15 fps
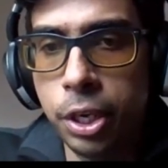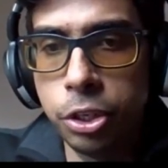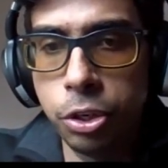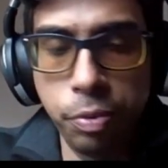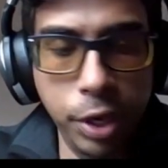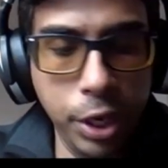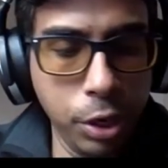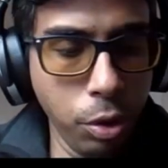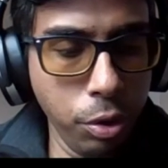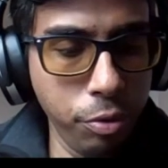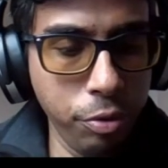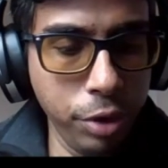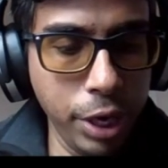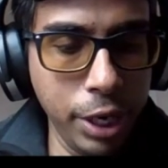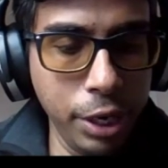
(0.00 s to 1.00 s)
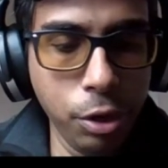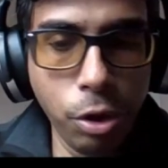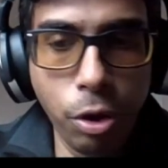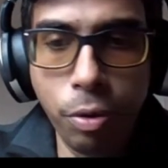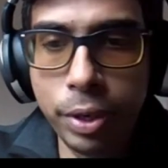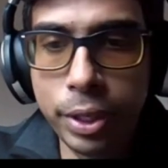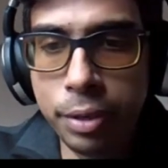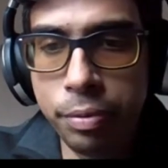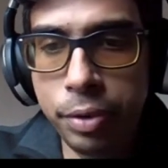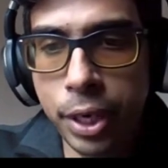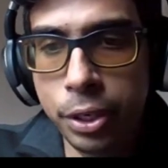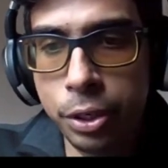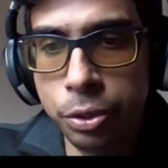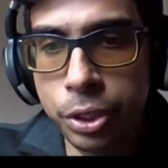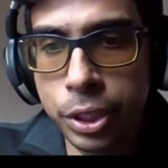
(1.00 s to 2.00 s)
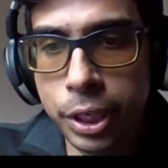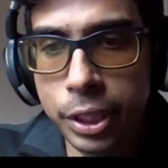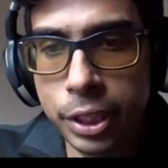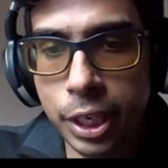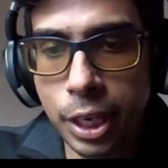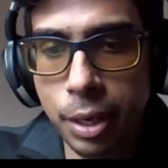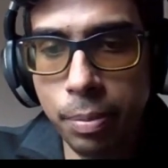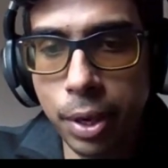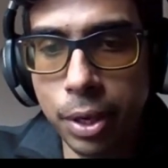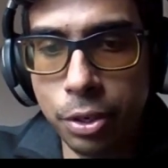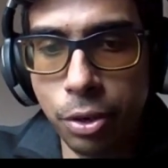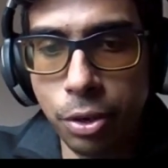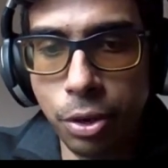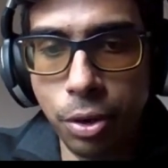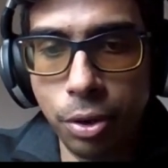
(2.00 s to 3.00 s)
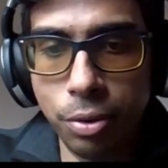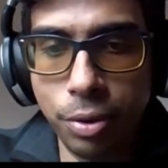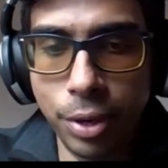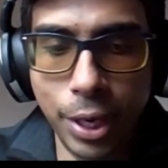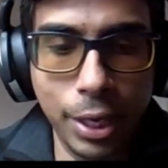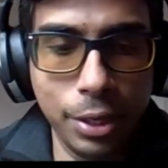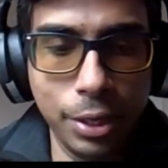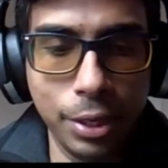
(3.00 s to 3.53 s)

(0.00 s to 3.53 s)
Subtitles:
So we don't really know whether we are using schemas or not, right?